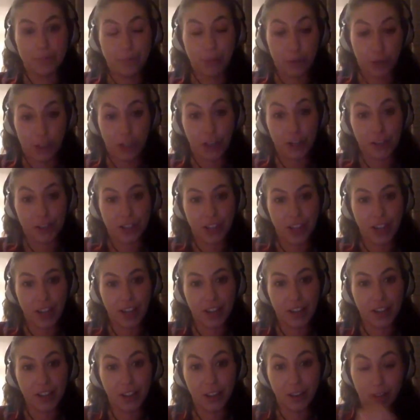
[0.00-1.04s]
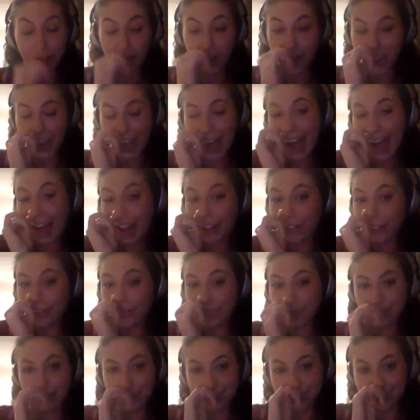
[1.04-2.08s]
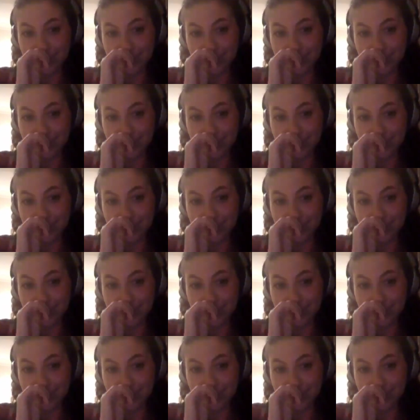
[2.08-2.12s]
producer who knew the hell